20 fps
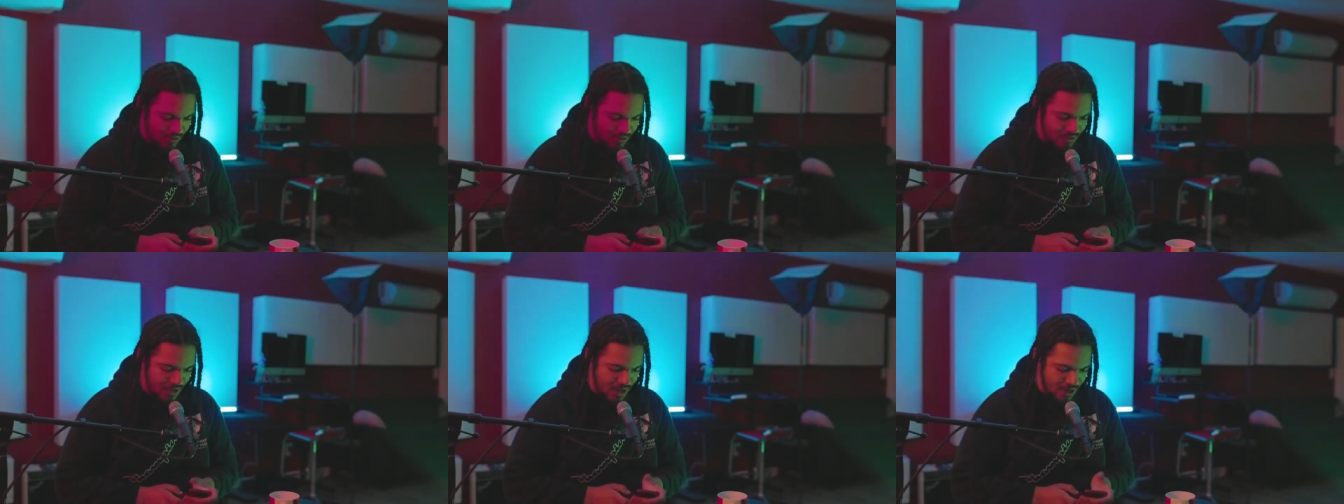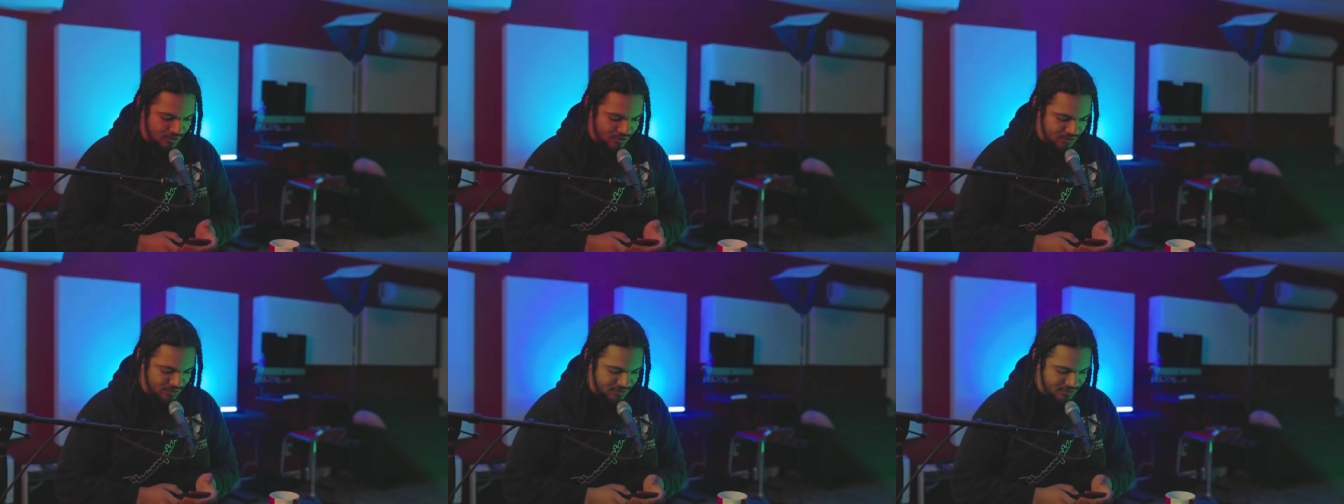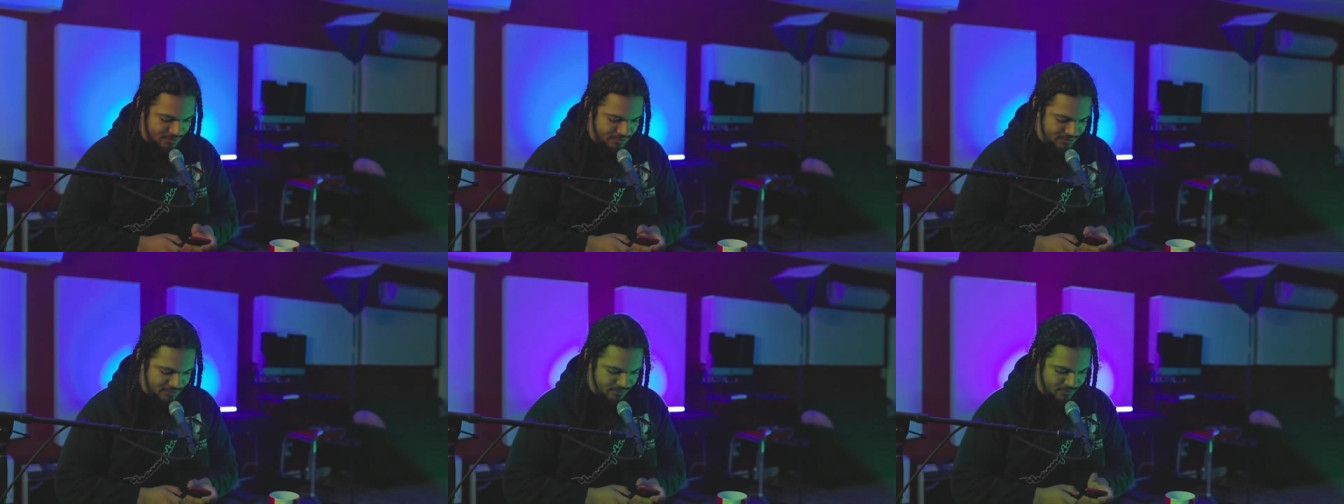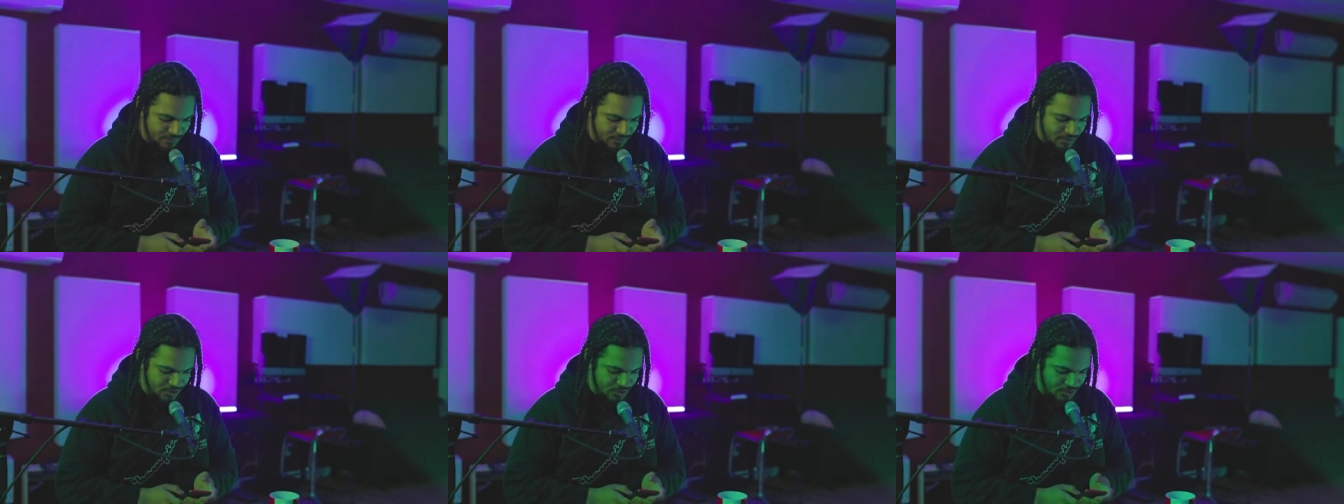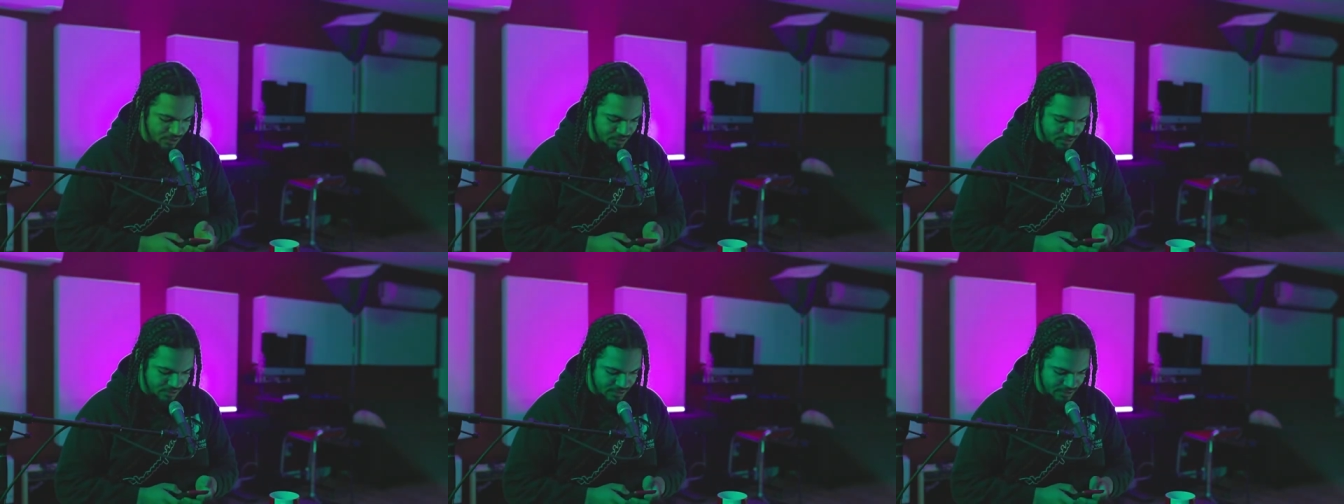thousand with
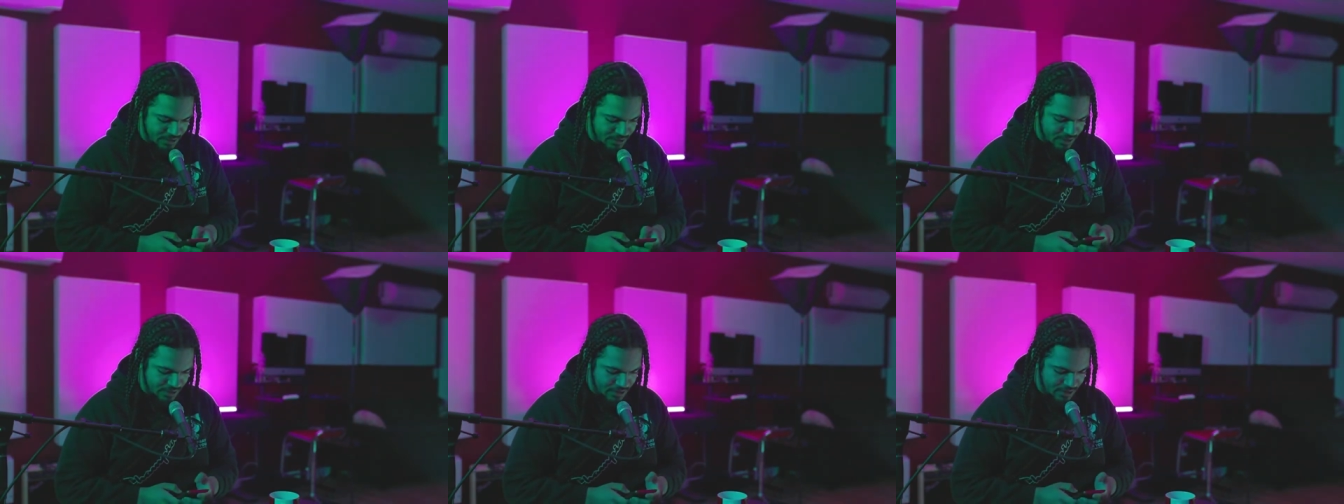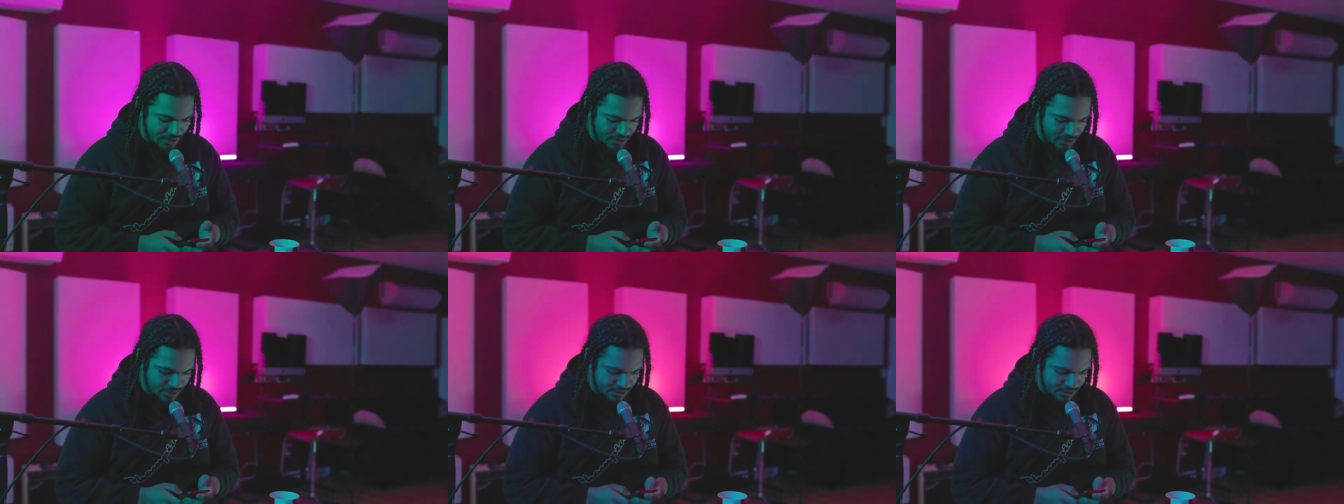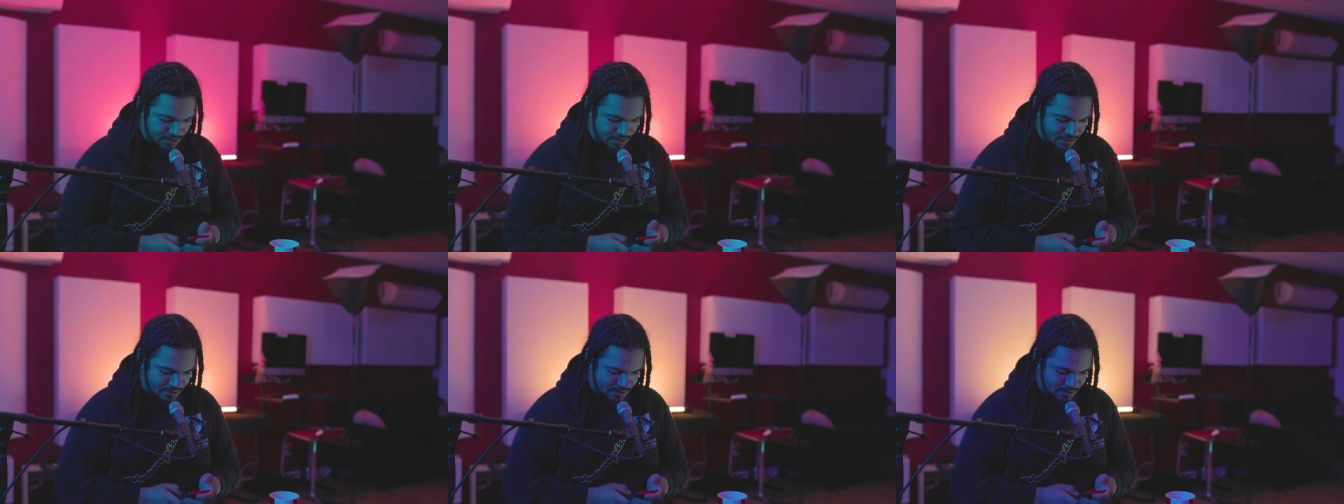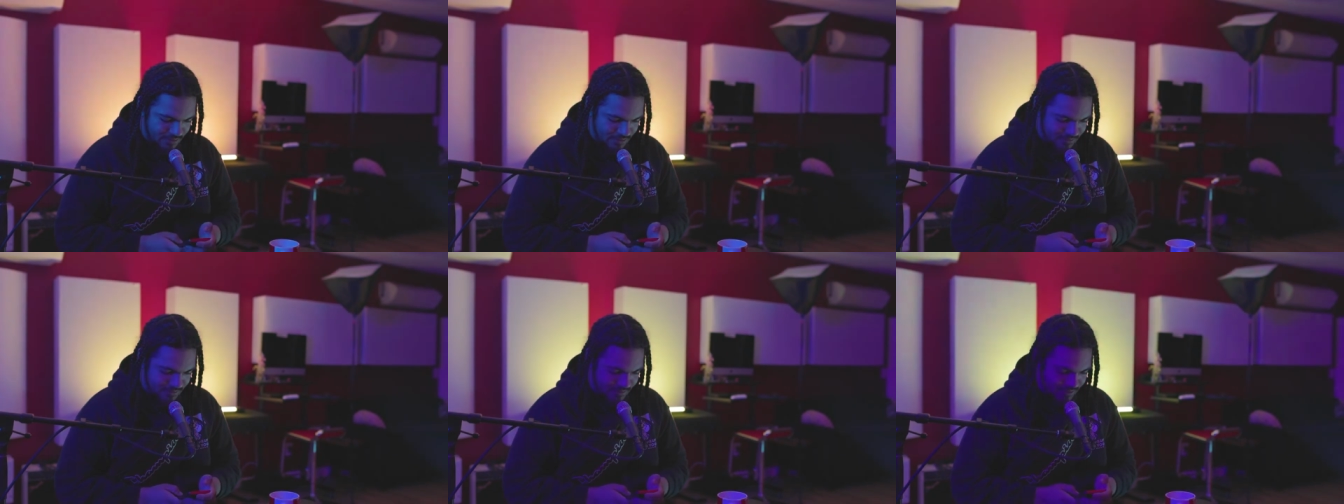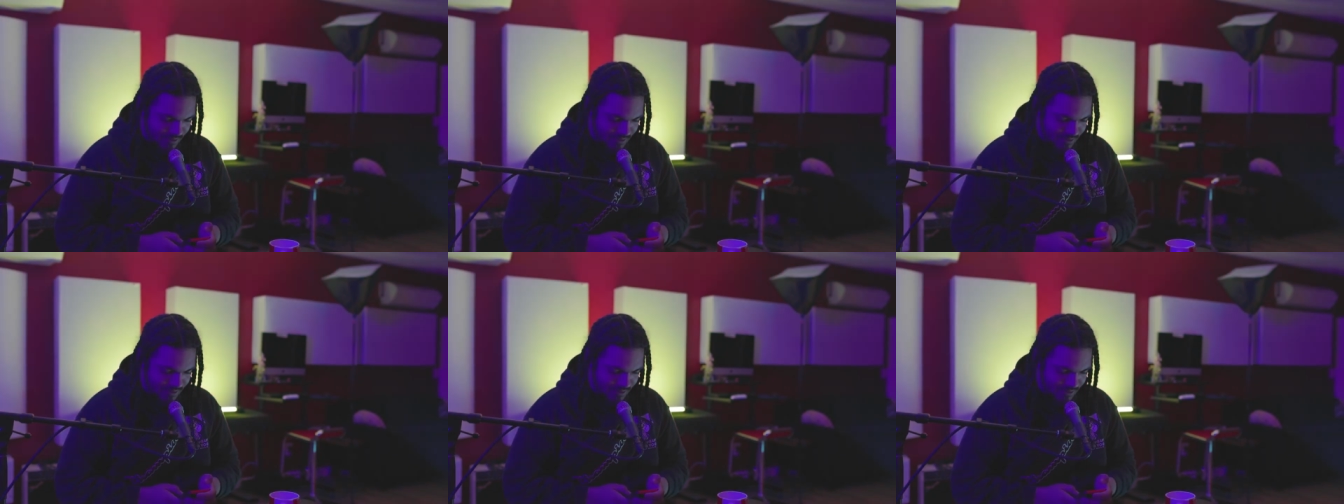you. Yeah, but they did it though.